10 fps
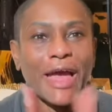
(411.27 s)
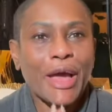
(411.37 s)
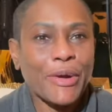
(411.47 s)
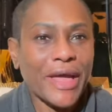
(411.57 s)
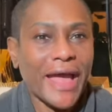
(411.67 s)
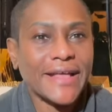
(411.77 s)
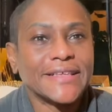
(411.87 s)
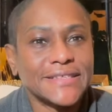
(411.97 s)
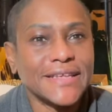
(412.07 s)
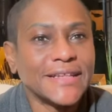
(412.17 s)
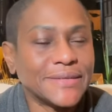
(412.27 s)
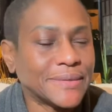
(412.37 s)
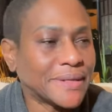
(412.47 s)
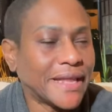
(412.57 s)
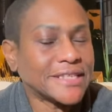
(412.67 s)
Okay, so
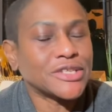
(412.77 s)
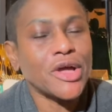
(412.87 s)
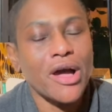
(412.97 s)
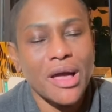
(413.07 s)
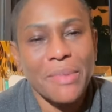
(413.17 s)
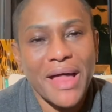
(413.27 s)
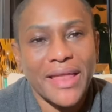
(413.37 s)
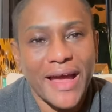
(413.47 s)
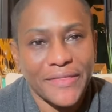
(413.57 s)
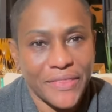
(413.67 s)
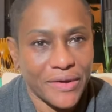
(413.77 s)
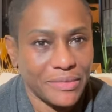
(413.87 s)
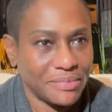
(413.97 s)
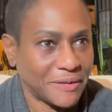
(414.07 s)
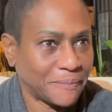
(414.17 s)
let's talk about light
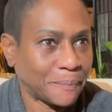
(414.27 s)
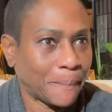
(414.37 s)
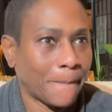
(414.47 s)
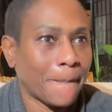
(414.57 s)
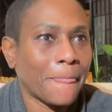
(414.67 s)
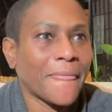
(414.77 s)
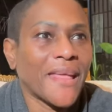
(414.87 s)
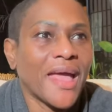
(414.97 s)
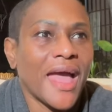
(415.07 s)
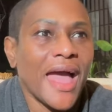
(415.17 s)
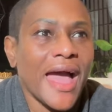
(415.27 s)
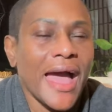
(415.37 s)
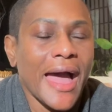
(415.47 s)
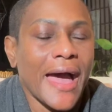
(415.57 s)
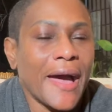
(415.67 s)
therapy.
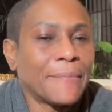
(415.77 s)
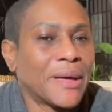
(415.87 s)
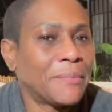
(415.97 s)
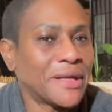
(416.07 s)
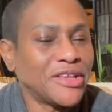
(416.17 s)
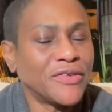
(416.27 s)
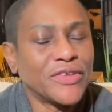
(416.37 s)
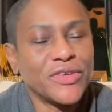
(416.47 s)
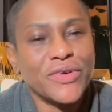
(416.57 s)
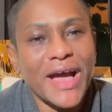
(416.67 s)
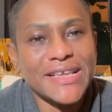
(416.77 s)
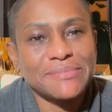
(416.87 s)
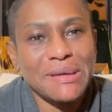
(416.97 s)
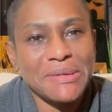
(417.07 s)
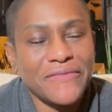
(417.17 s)
Um, many of you guys
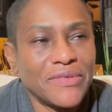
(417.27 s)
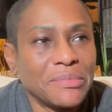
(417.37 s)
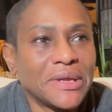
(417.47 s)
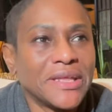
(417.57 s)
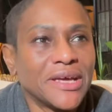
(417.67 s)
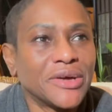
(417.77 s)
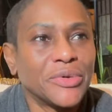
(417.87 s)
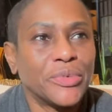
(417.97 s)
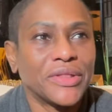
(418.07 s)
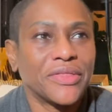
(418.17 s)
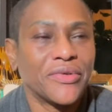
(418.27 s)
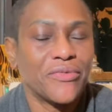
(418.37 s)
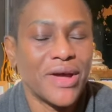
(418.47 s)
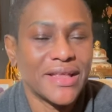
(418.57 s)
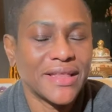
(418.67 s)
may be familiar with
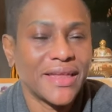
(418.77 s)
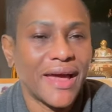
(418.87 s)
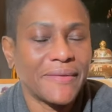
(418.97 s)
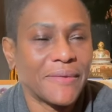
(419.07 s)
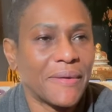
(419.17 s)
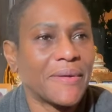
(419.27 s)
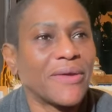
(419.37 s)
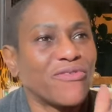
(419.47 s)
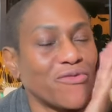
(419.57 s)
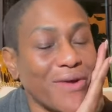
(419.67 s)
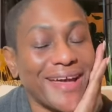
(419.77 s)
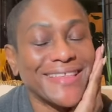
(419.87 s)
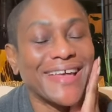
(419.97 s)
red light red